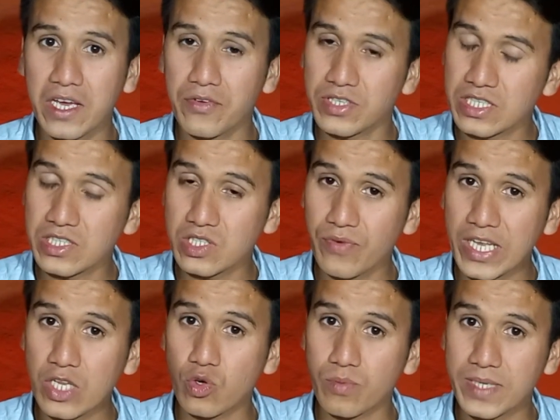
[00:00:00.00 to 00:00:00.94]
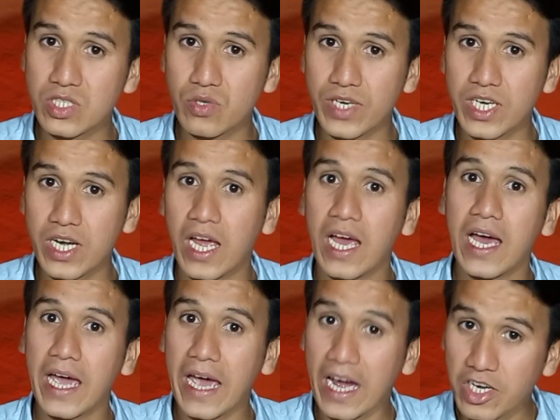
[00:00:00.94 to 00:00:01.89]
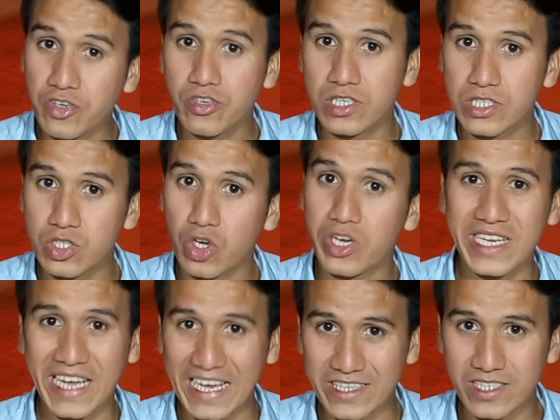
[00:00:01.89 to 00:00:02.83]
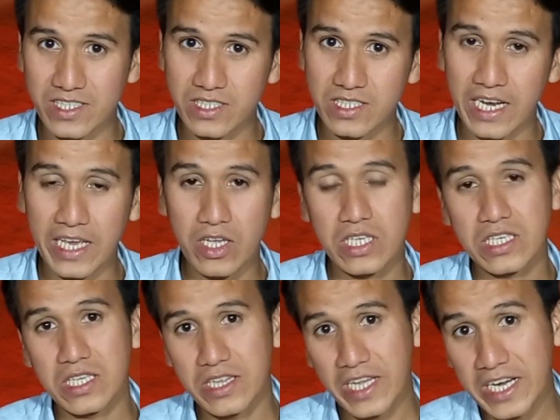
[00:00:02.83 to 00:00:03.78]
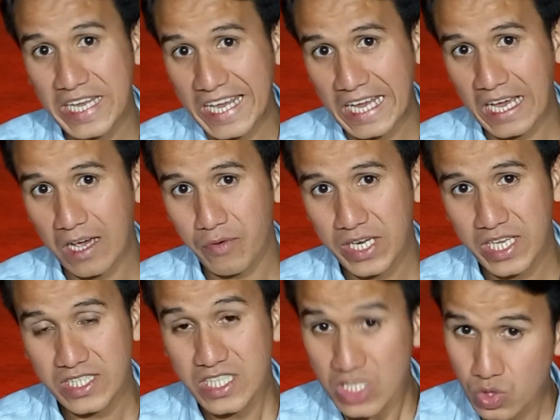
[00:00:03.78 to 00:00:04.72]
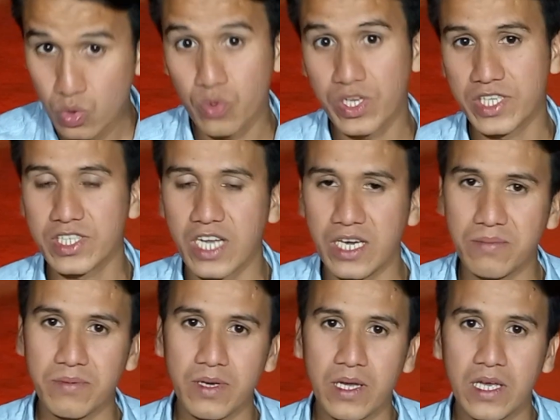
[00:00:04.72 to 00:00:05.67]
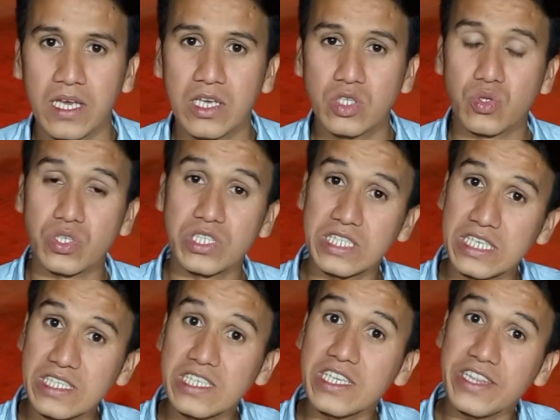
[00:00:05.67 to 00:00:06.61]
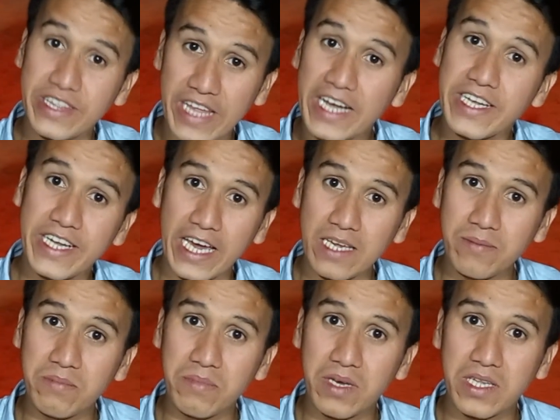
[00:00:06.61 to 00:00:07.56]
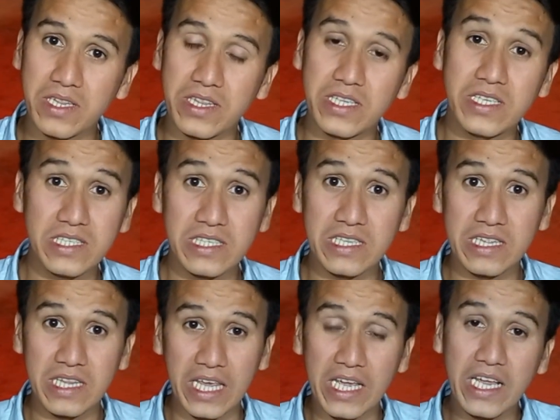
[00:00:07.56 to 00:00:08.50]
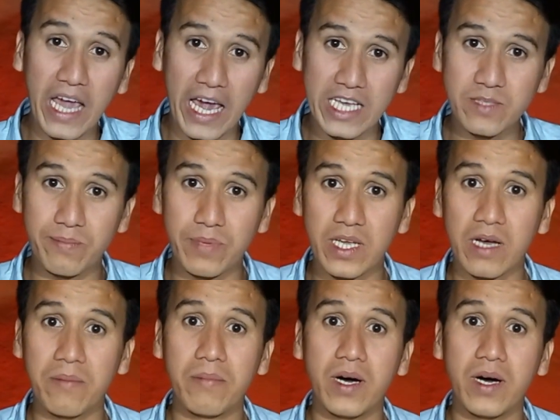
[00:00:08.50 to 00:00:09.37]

since when humans were hunters or gatherers, like that, yeah, what you can say, stone age type. So since that time, this thing has become